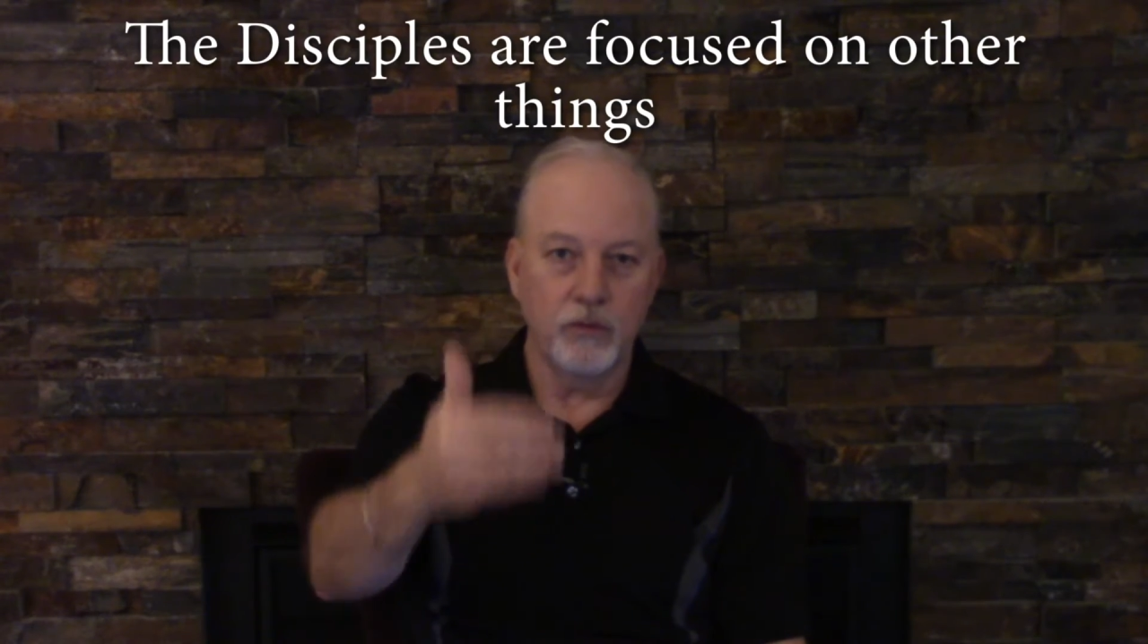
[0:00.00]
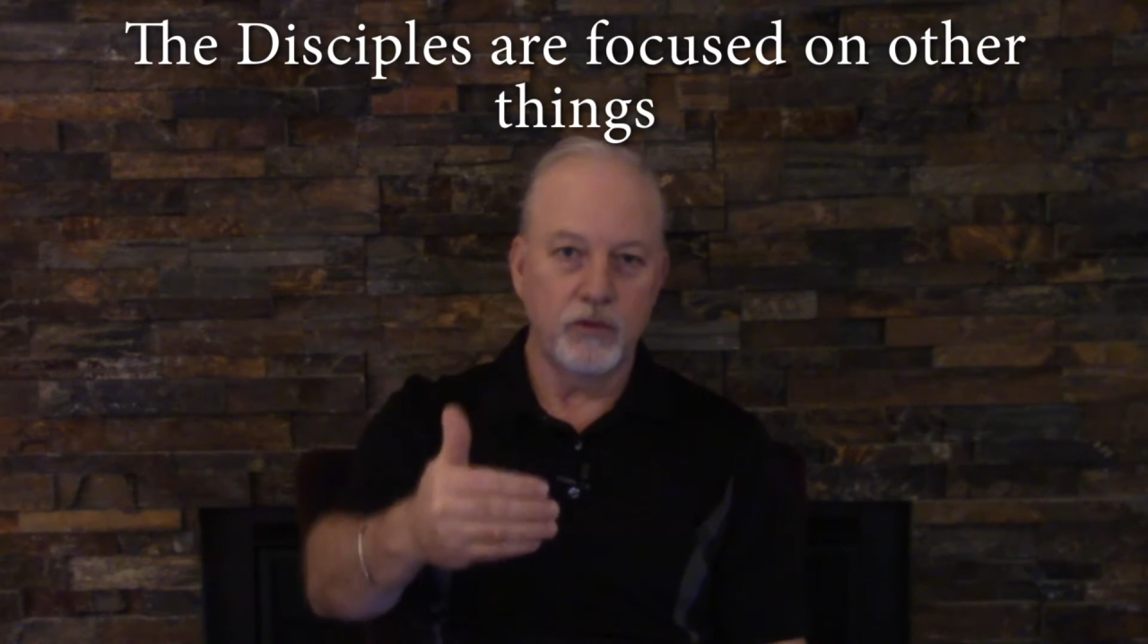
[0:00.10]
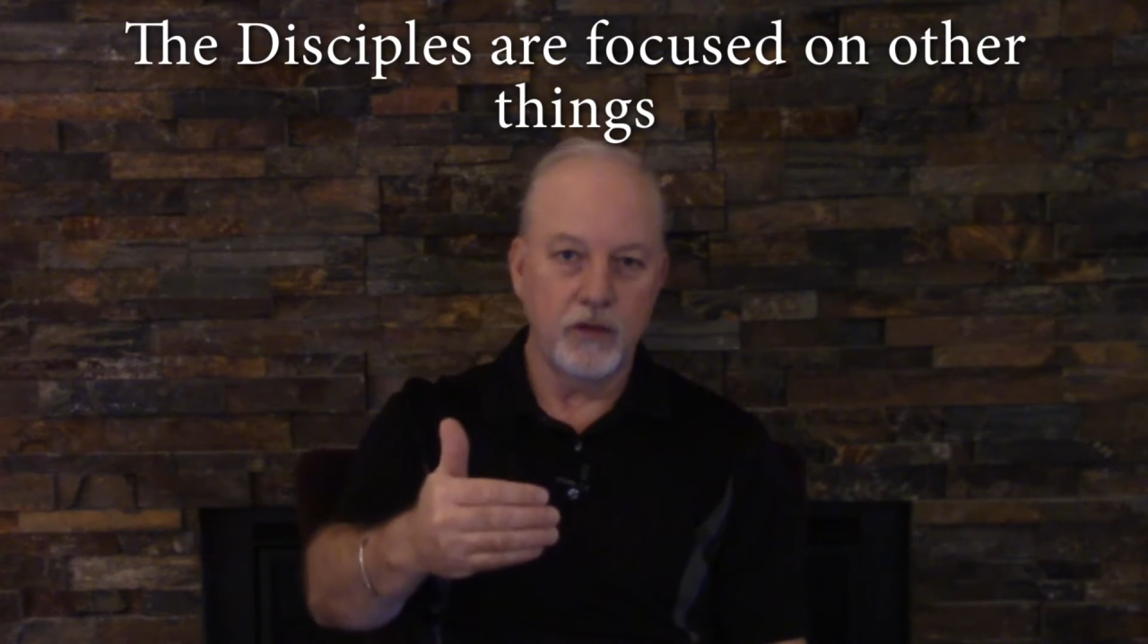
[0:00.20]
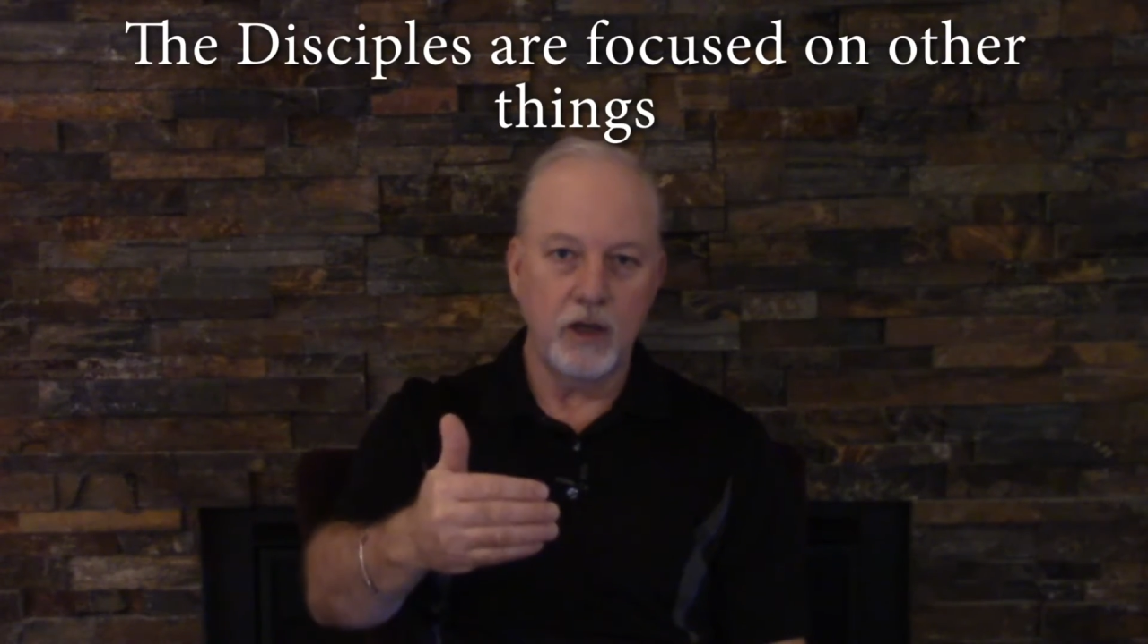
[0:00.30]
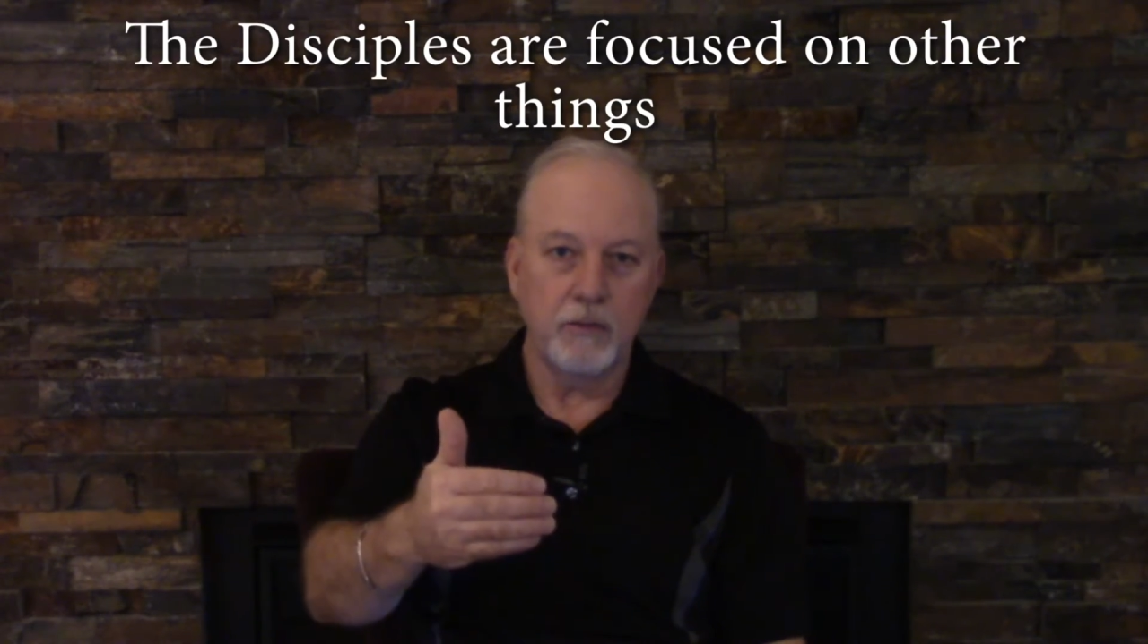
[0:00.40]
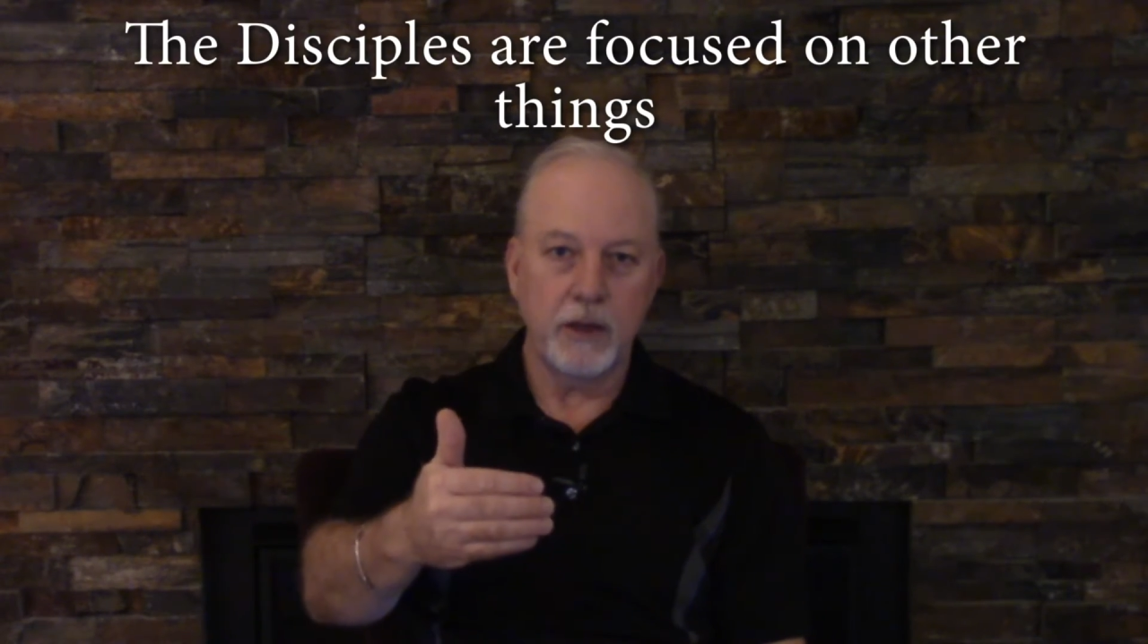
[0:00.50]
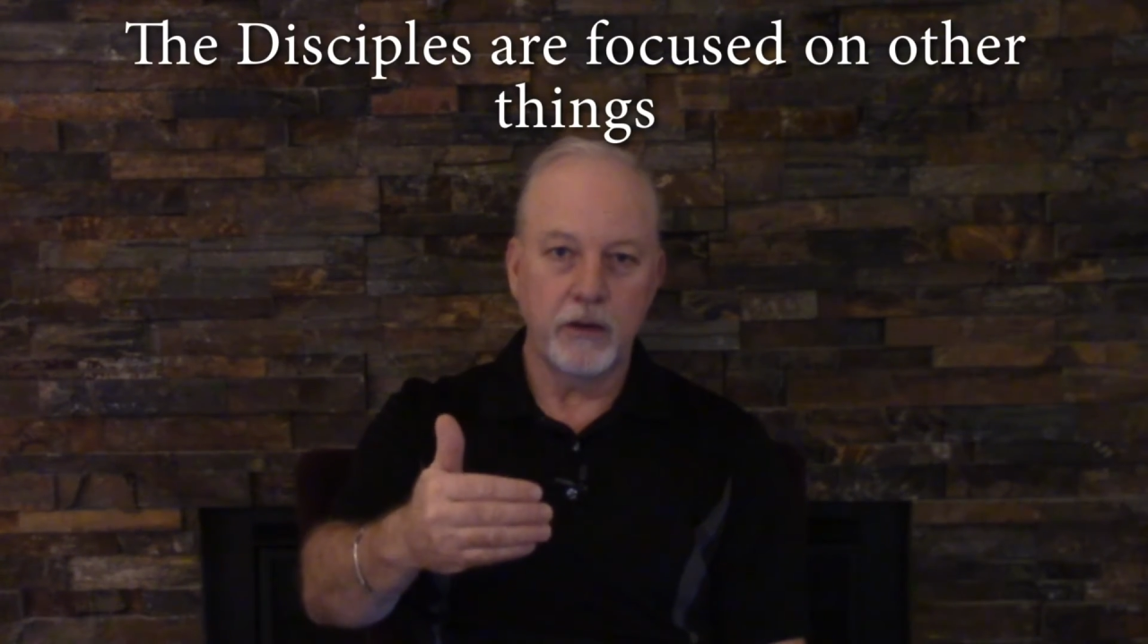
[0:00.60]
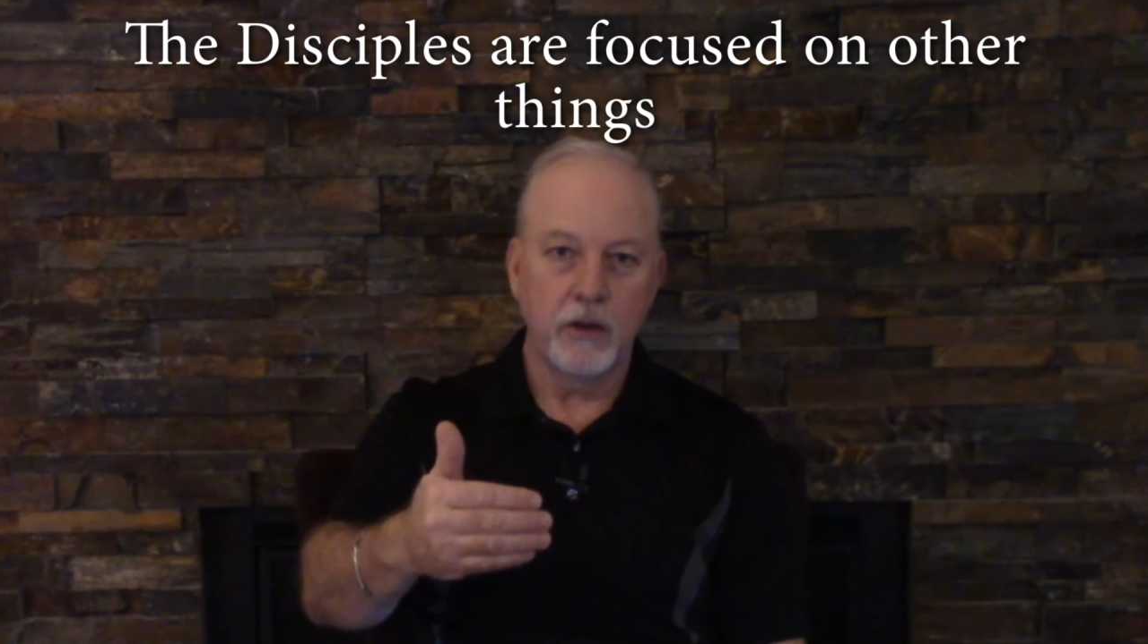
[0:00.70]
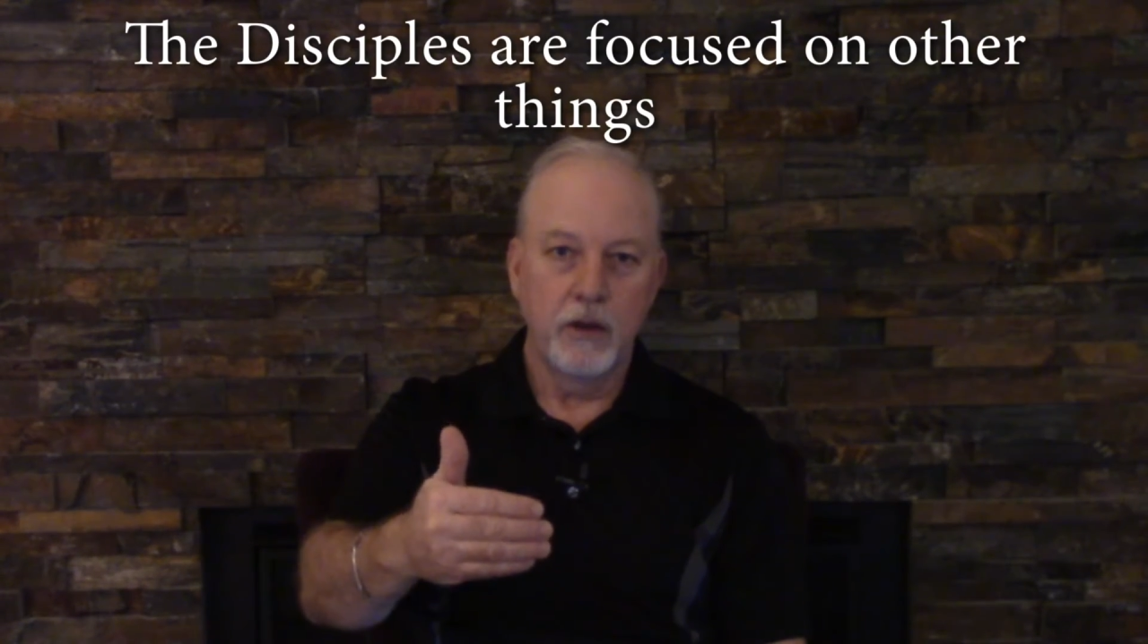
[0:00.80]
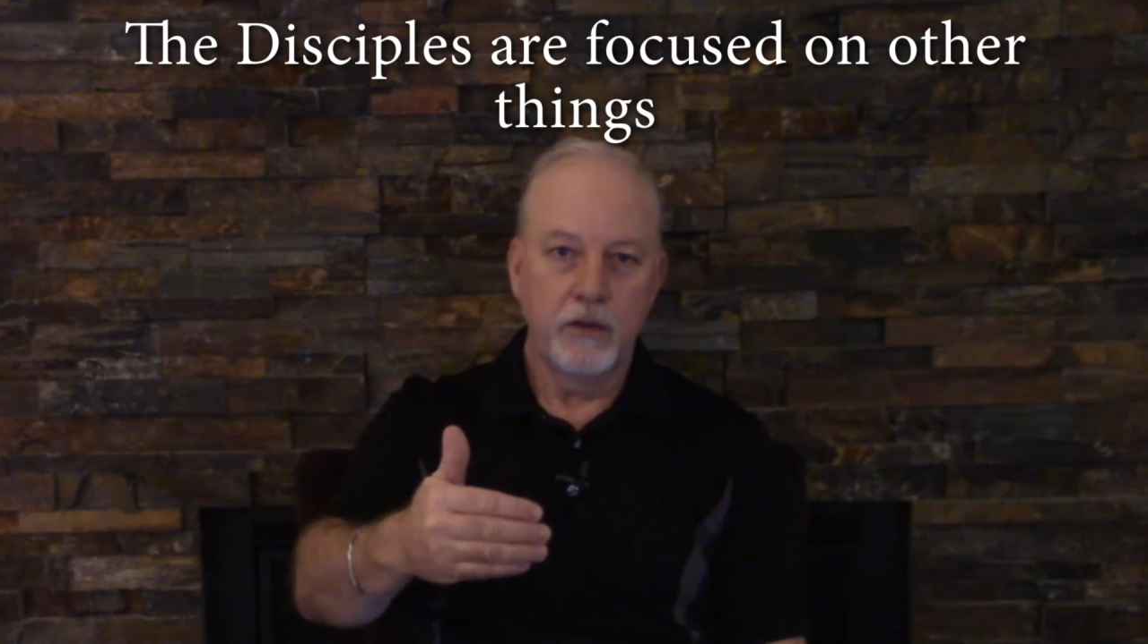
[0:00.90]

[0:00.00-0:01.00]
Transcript: was saying about her,